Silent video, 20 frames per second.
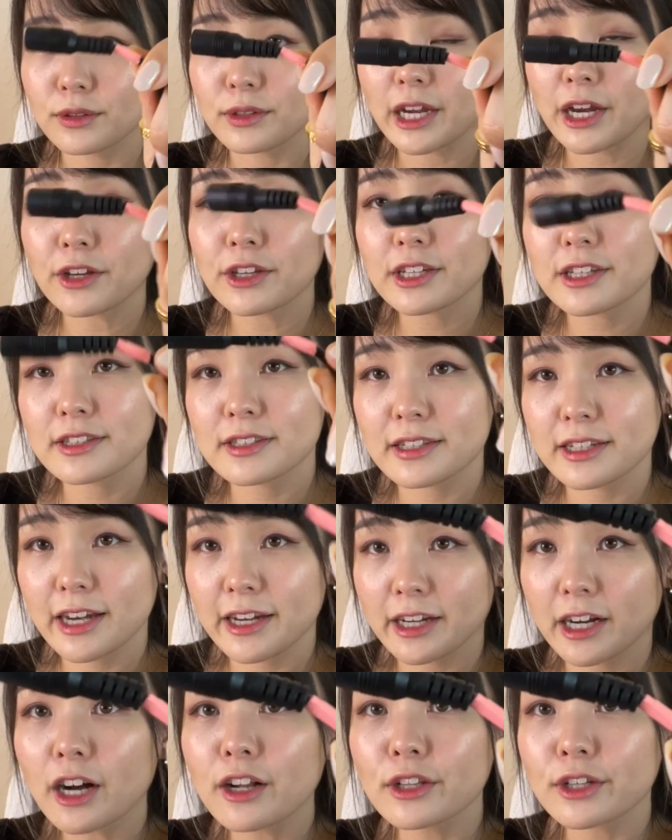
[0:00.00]
now you can see I
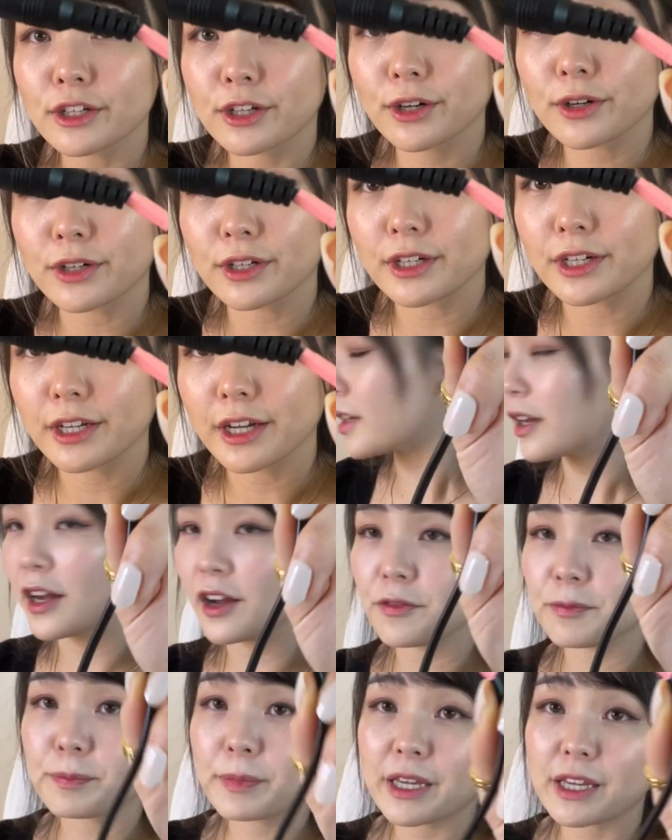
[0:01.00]
color coded it. I
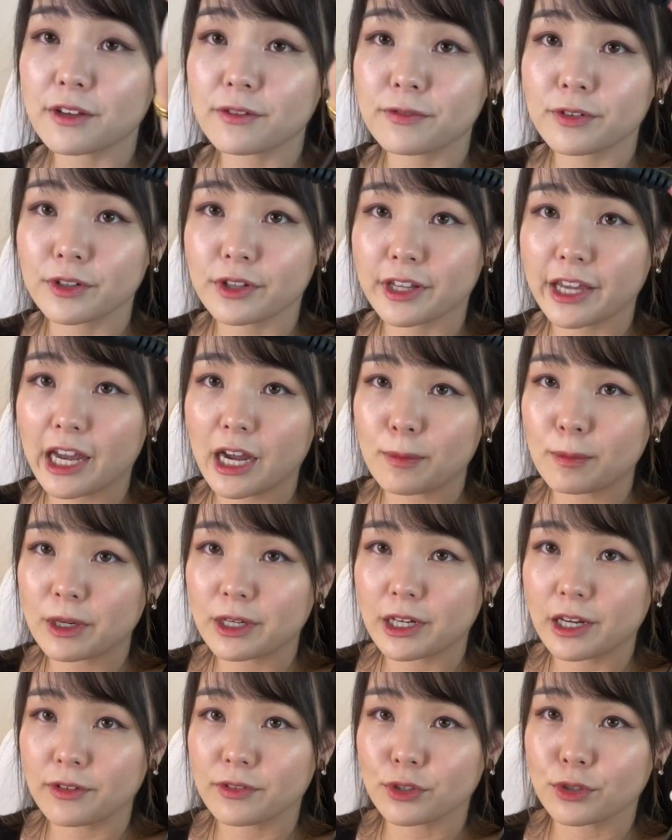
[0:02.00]
have pink for the camera and
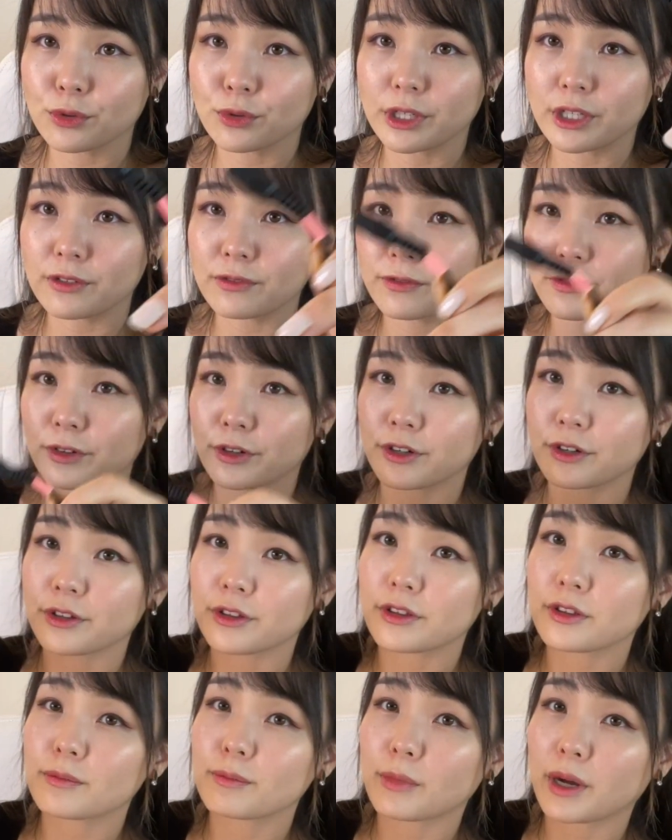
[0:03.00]
I have green for
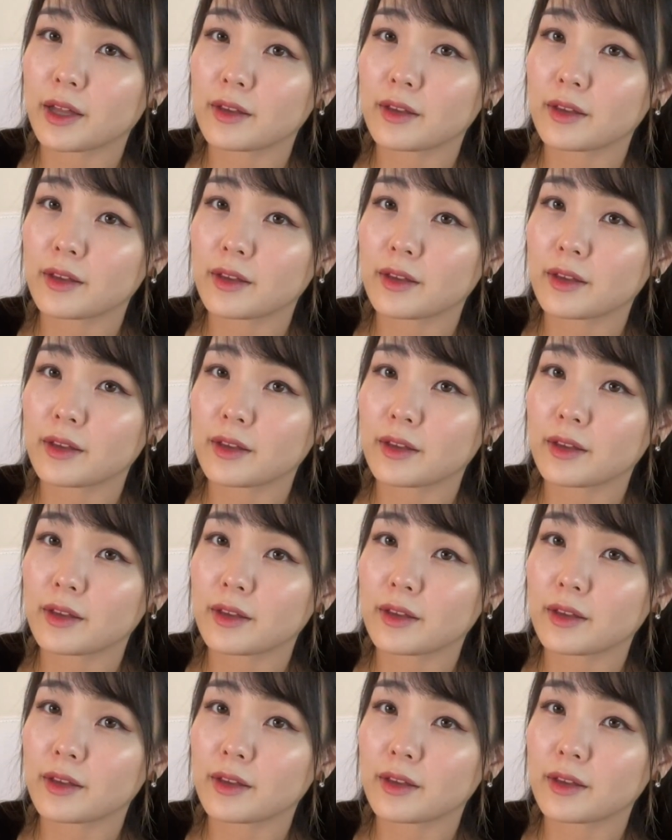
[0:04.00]
my